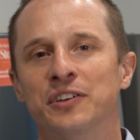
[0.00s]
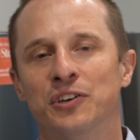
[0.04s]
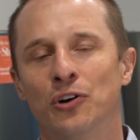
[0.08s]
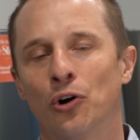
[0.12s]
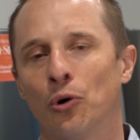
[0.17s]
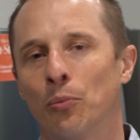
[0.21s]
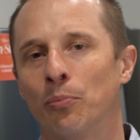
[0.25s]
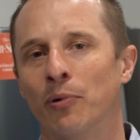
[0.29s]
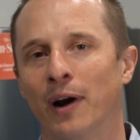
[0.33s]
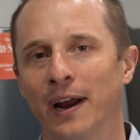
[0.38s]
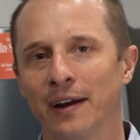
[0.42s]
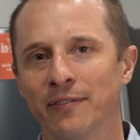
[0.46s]
your
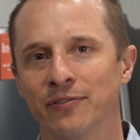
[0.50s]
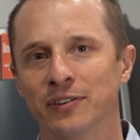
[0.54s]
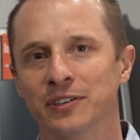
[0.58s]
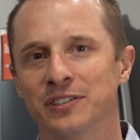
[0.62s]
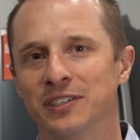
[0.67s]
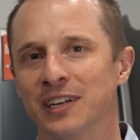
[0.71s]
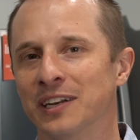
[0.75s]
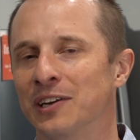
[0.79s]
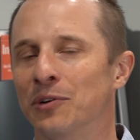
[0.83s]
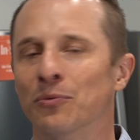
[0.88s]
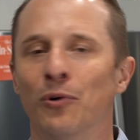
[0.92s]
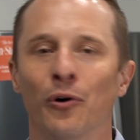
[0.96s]
whole
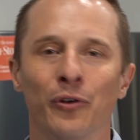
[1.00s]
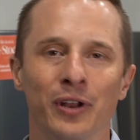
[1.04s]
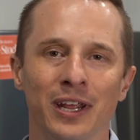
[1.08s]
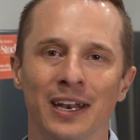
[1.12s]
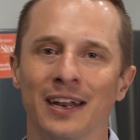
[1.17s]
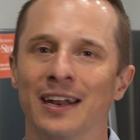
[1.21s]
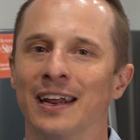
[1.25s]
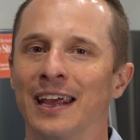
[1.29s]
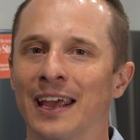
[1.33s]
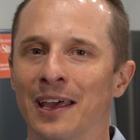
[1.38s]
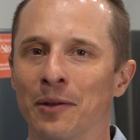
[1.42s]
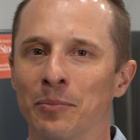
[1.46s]
breakfast and you won't eat
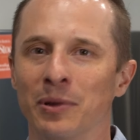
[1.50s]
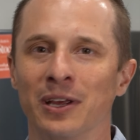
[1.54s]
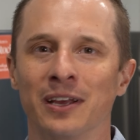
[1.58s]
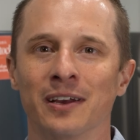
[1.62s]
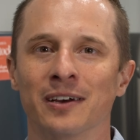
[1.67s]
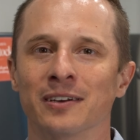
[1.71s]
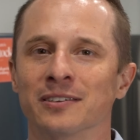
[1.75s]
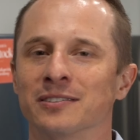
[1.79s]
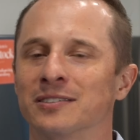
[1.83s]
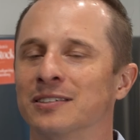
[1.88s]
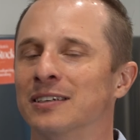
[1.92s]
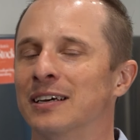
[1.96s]
it again
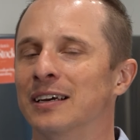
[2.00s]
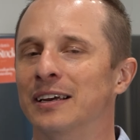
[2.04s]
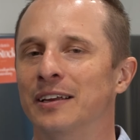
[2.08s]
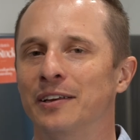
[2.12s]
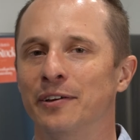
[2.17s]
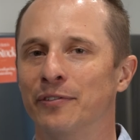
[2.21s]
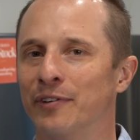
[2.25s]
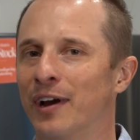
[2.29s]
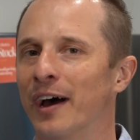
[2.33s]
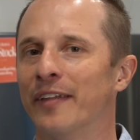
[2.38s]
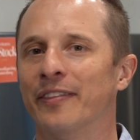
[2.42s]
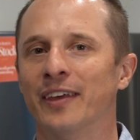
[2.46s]
because
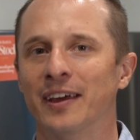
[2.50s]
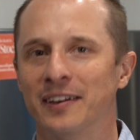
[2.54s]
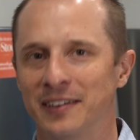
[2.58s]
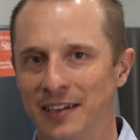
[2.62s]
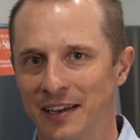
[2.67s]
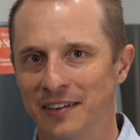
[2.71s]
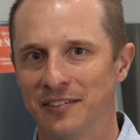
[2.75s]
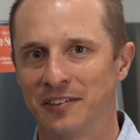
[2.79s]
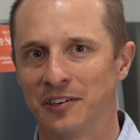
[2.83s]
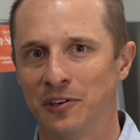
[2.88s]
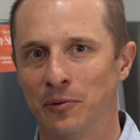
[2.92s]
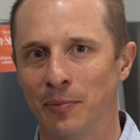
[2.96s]
you've got that
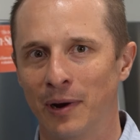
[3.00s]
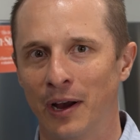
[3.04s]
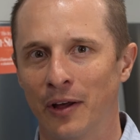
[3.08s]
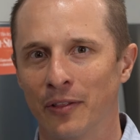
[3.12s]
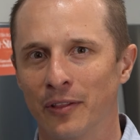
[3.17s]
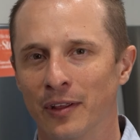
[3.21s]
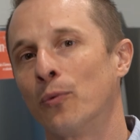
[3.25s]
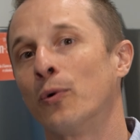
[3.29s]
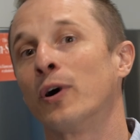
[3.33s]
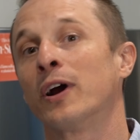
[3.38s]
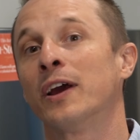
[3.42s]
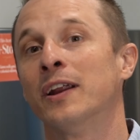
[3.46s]
taste in your mouth.
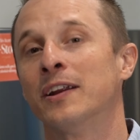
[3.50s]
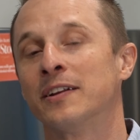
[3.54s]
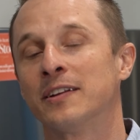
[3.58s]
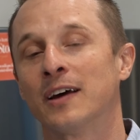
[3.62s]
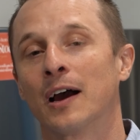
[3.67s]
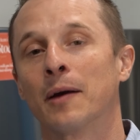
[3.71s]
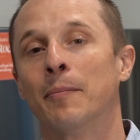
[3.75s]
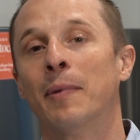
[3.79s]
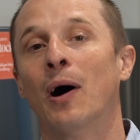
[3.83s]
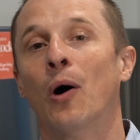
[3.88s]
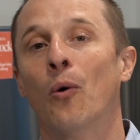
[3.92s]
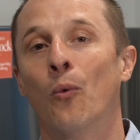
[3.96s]
We're gonna
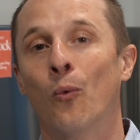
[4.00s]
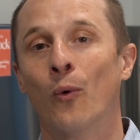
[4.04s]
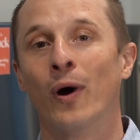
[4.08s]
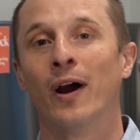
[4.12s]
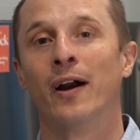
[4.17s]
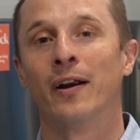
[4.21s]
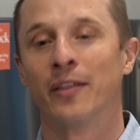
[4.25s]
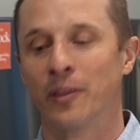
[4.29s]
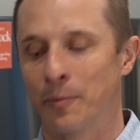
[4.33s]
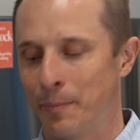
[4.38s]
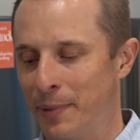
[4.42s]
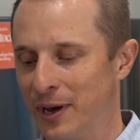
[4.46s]
talk about
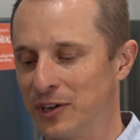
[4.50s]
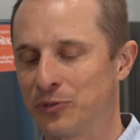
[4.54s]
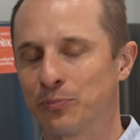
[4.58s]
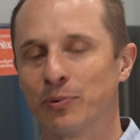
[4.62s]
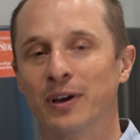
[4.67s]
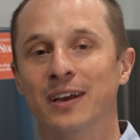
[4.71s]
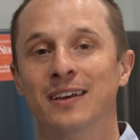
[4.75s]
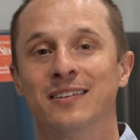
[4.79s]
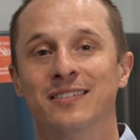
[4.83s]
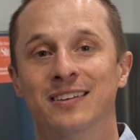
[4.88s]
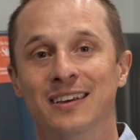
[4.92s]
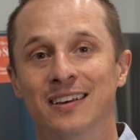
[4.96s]
where the best
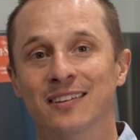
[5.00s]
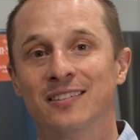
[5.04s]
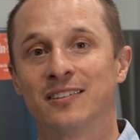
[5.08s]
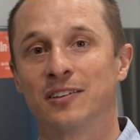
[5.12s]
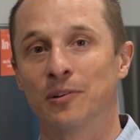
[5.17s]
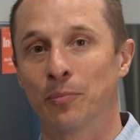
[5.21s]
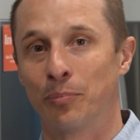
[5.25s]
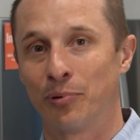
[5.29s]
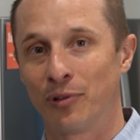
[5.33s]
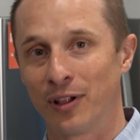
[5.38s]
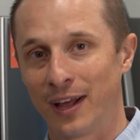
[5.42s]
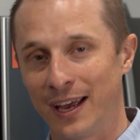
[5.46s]
place is
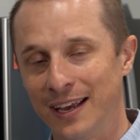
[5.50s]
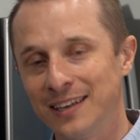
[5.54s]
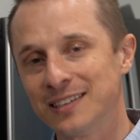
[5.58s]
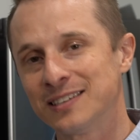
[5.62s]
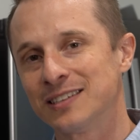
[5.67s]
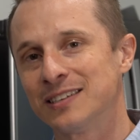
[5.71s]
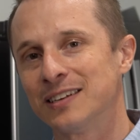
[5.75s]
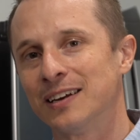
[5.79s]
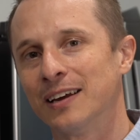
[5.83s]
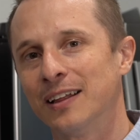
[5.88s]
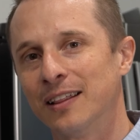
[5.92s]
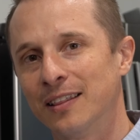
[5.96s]
to
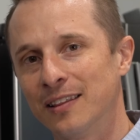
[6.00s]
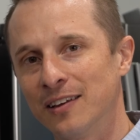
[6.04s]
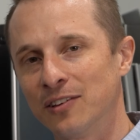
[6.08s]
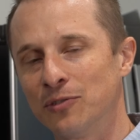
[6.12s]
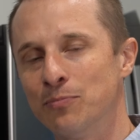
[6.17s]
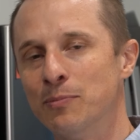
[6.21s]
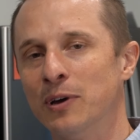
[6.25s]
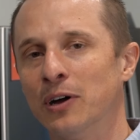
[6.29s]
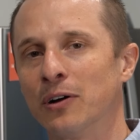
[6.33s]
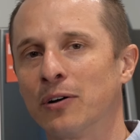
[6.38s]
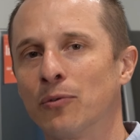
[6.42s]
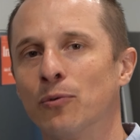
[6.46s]
place this
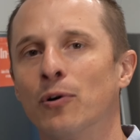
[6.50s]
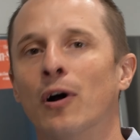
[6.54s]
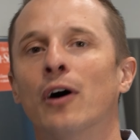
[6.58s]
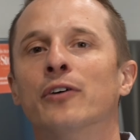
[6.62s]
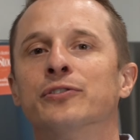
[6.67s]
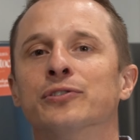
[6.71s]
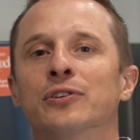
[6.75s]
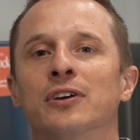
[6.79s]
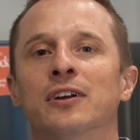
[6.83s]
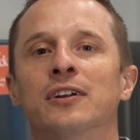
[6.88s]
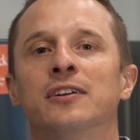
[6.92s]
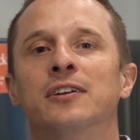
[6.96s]
milk, we're
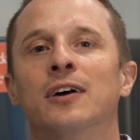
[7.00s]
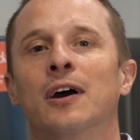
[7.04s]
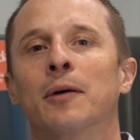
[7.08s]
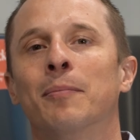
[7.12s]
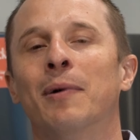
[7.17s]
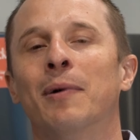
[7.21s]
also gonna talk